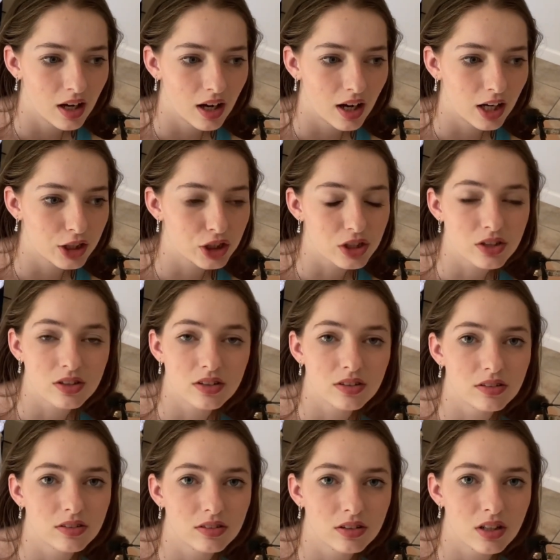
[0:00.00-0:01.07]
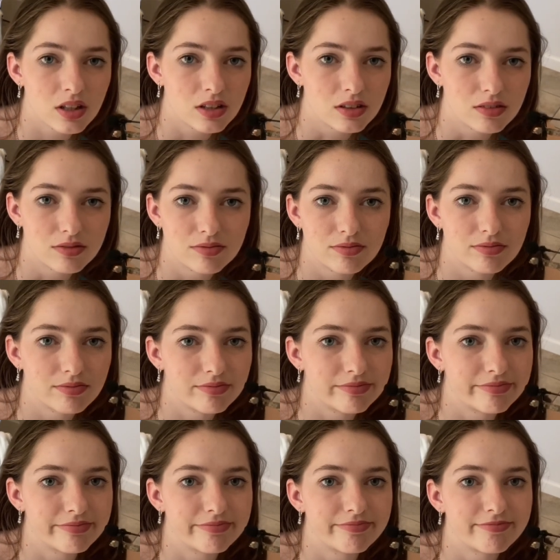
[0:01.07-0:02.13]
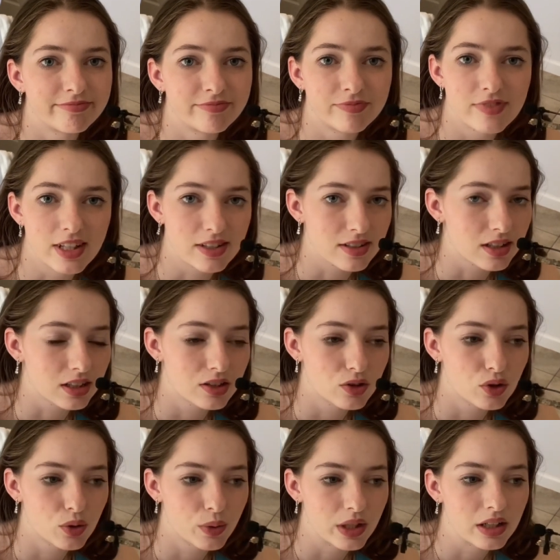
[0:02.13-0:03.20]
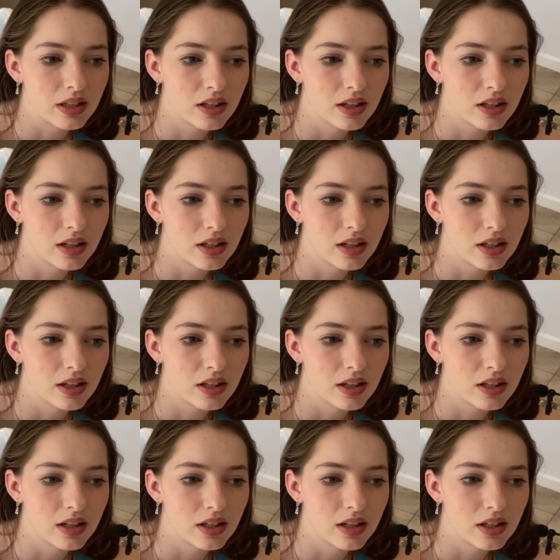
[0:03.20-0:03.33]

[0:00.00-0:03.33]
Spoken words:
I just couldn't physically do it.